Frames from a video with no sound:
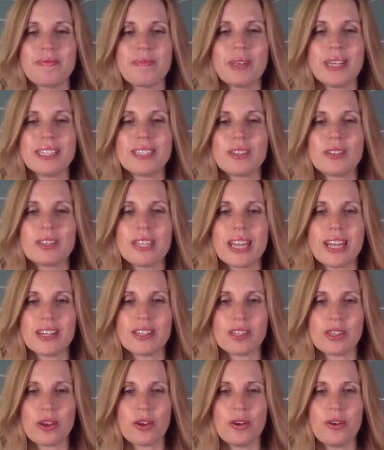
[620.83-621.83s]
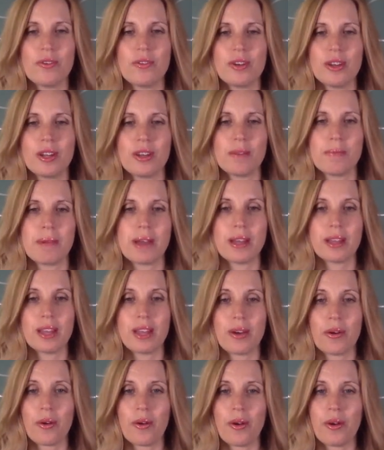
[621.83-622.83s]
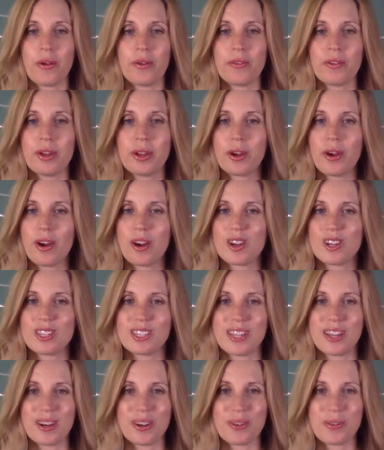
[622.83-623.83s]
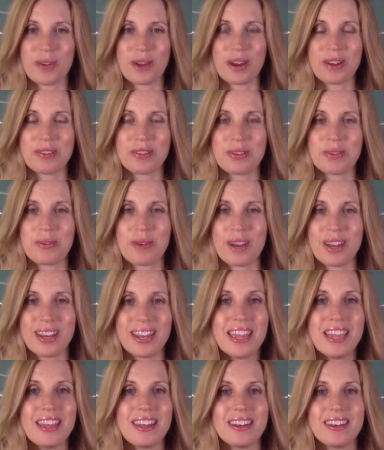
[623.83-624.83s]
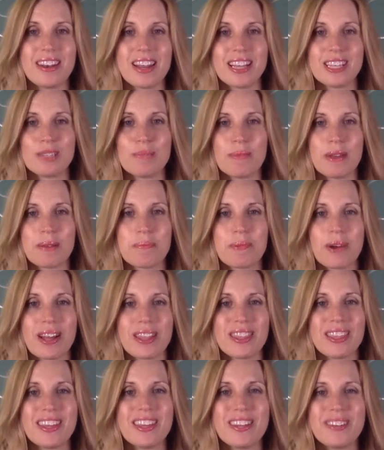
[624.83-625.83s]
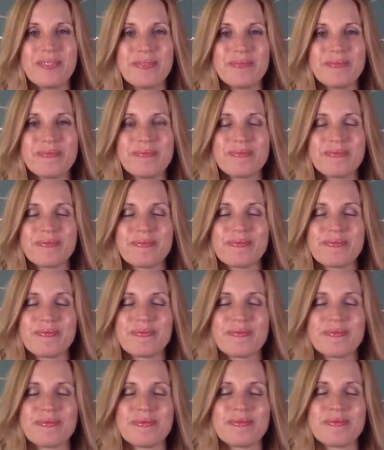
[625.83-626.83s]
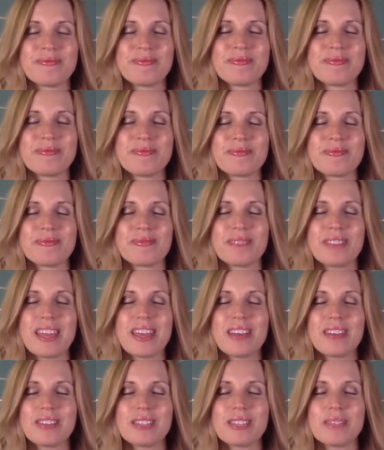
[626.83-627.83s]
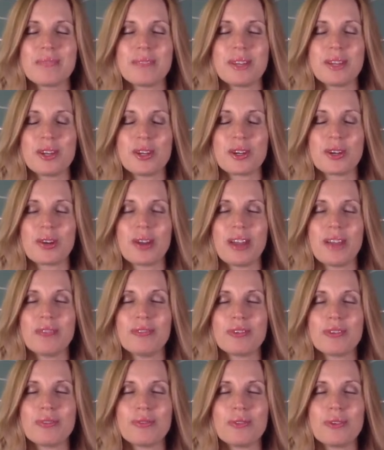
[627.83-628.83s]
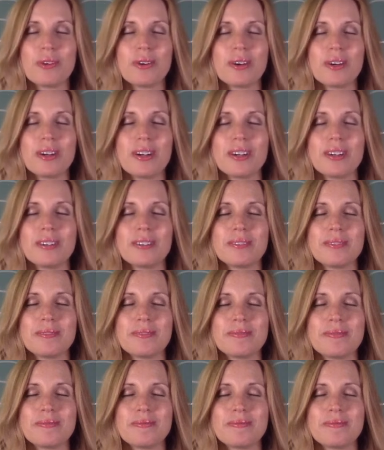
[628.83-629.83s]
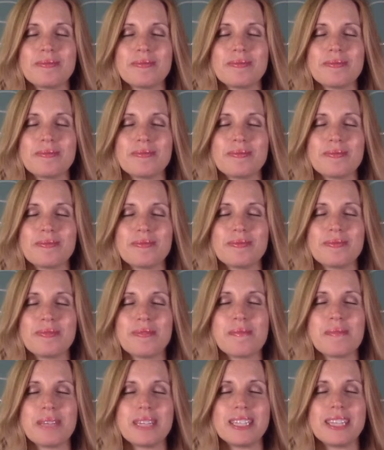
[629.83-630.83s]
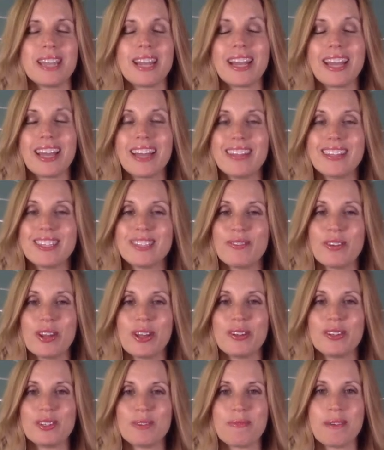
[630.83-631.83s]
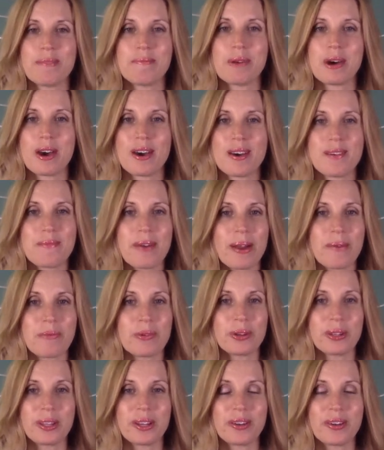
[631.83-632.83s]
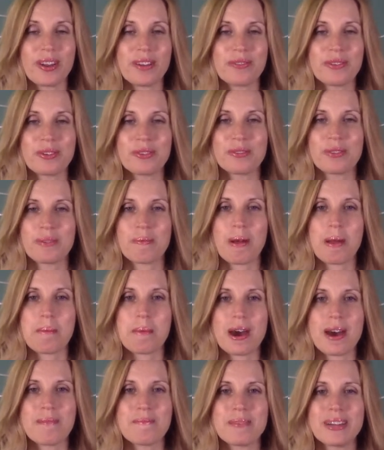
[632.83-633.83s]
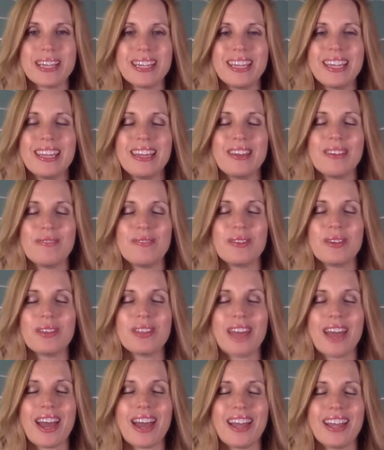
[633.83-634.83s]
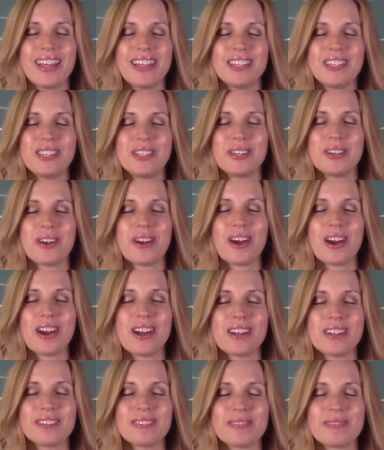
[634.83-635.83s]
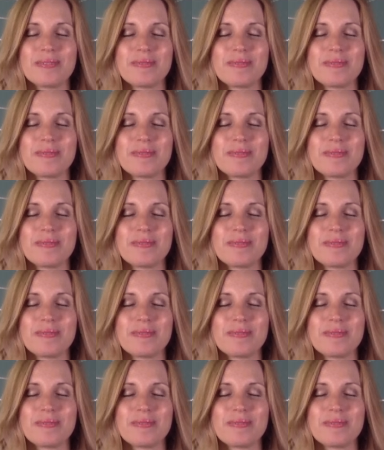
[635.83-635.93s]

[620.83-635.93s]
Place those hands over your belly or over your heart center, wherever you want. Nice big breath in. Think of something you're grateful for. I'm going to dedicate this video to my mom. I'm really grateful for my mom. Fill that into your heart.